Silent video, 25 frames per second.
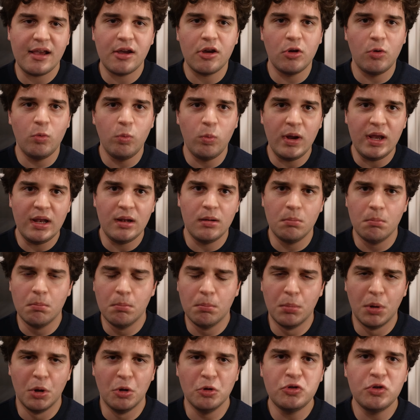could
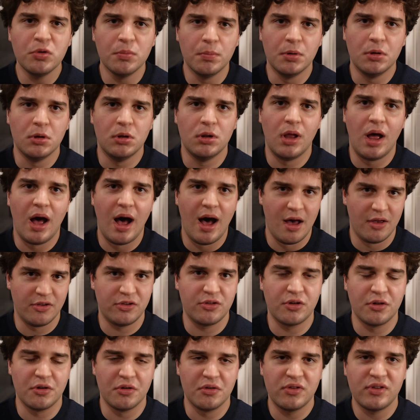win multiple
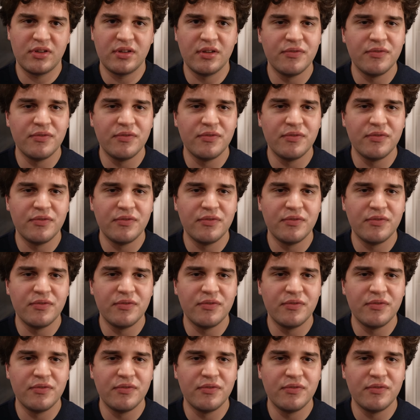Oscars.